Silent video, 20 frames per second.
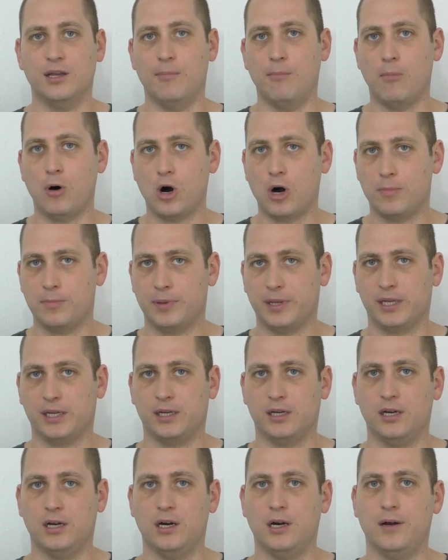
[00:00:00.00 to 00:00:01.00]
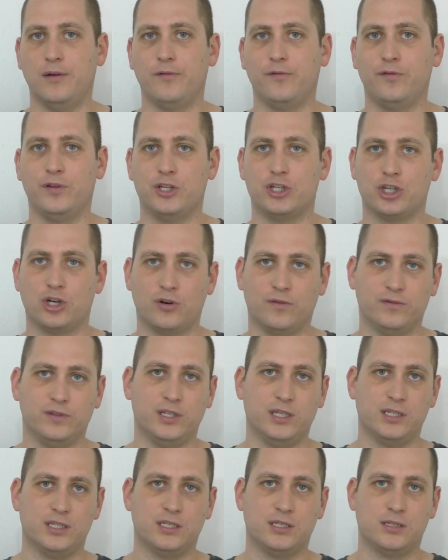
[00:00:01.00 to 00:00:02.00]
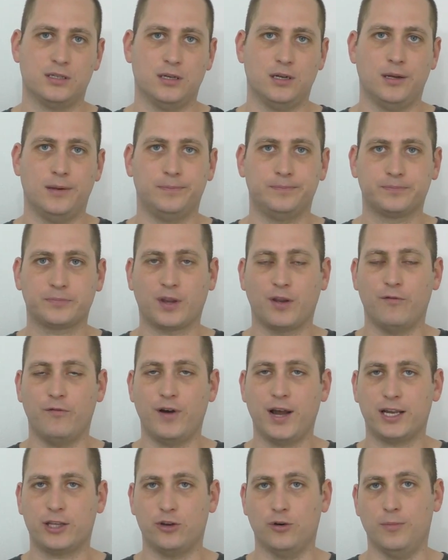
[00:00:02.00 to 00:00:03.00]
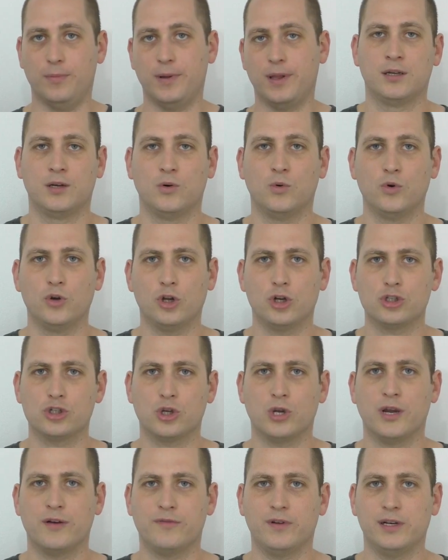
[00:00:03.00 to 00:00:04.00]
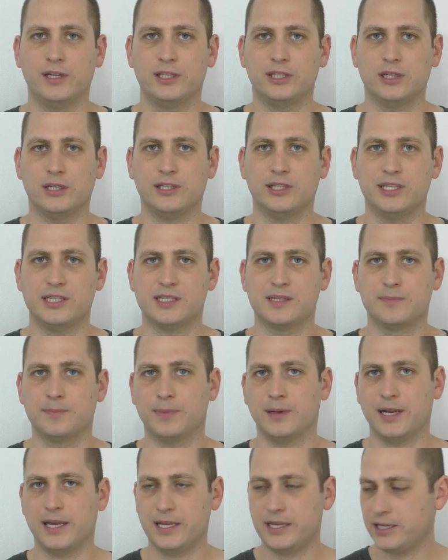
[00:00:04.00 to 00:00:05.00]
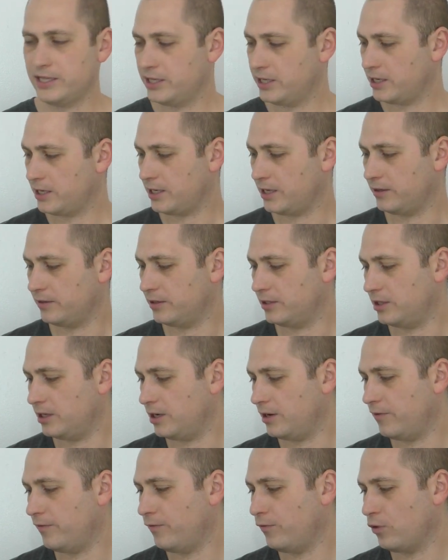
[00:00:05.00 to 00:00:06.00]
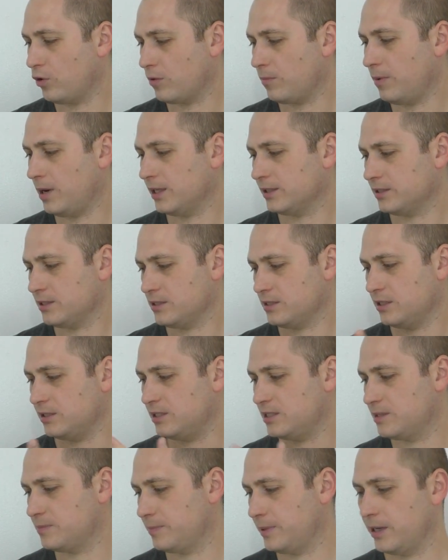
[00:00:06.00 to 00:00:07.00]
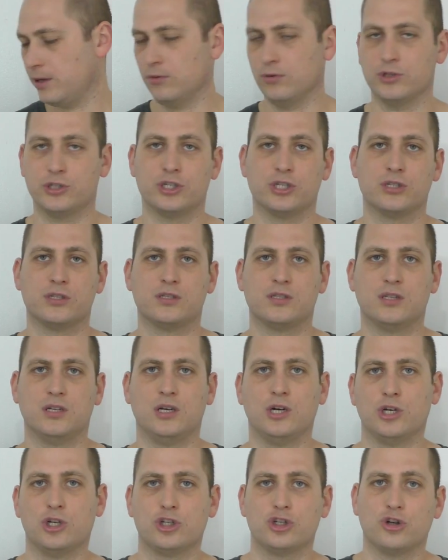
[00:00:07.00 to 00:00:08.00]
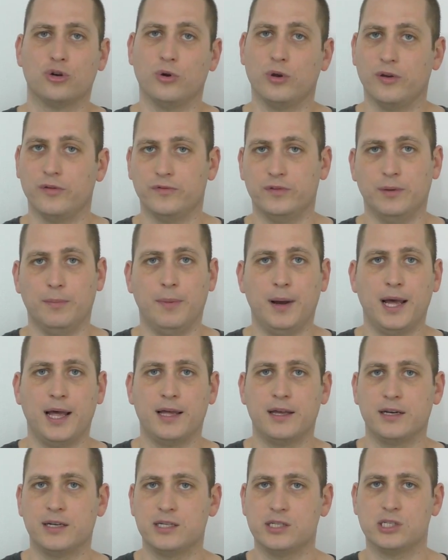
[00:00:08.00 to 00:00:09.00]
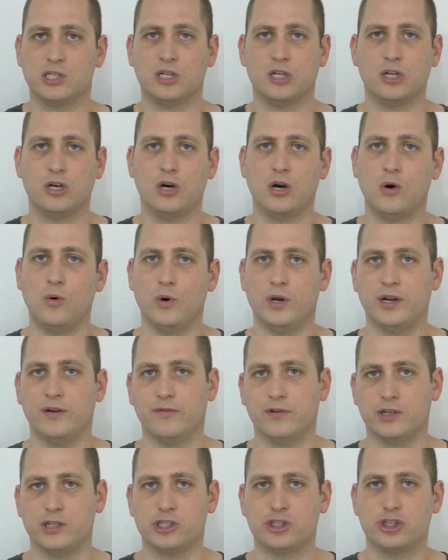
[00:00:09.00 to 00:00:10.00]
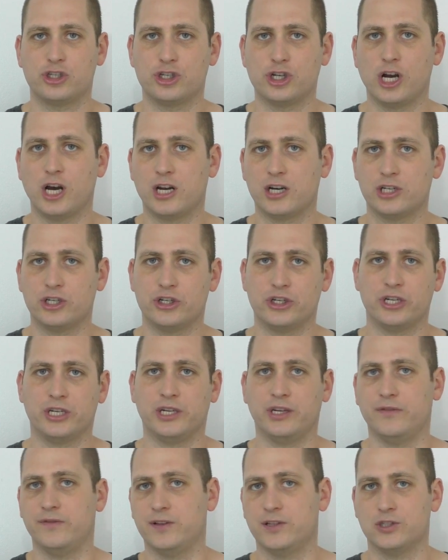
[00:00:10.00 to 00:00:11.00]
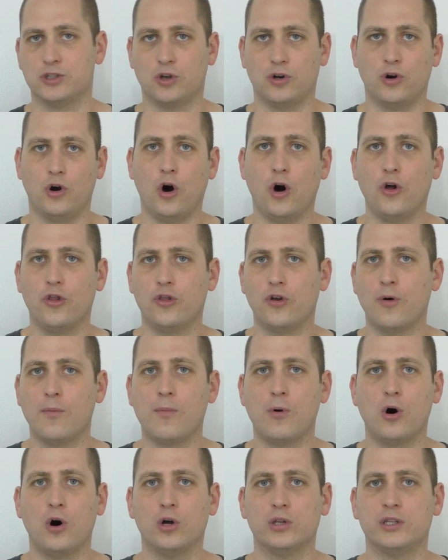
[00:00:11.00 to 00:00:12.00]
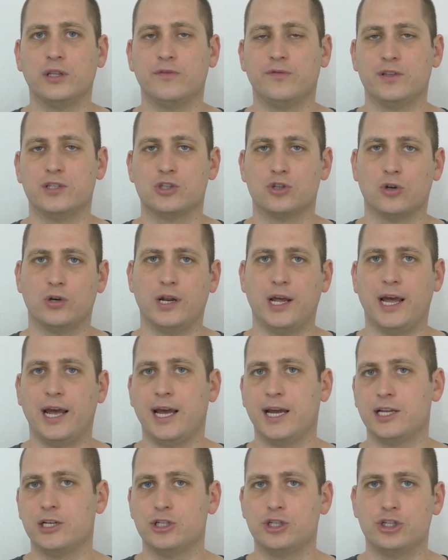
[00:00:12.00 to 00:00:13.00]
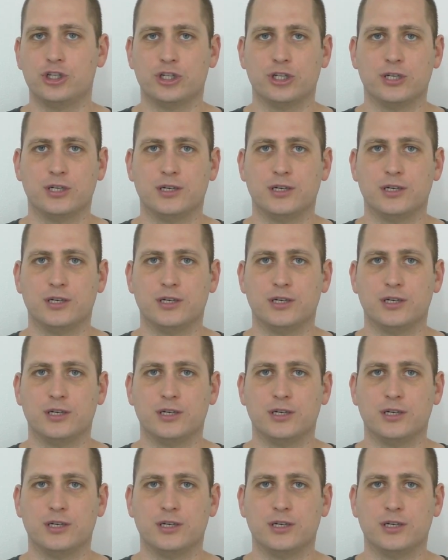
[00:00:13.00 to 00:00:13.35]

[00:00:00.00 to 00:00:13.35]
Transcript: mopping feature of this vacuum. We also have a little display here, and 4 buttons. The display will just show you if the battery is low, whenever it's charging, if it's on auto mode, if it's on edge